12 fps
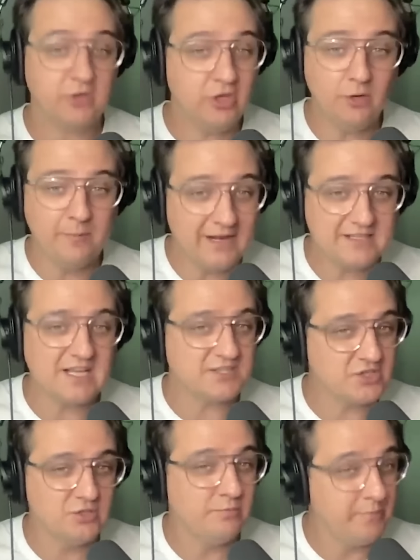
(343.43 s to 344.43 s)
Meta's
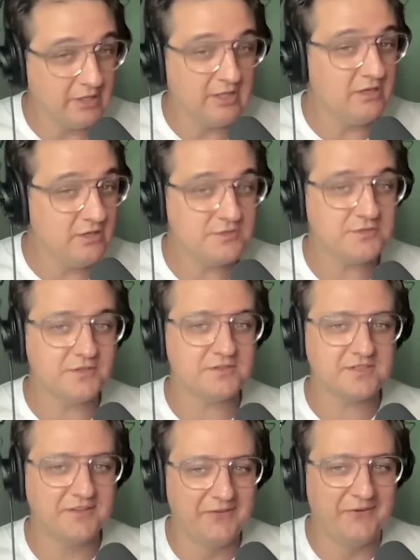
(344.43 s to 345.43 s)
got 2 billion
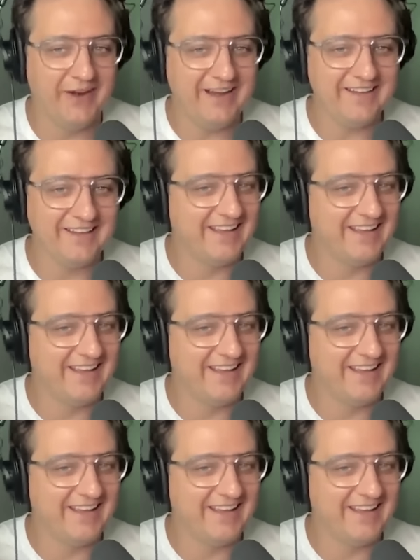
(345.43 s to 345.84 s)
users, right?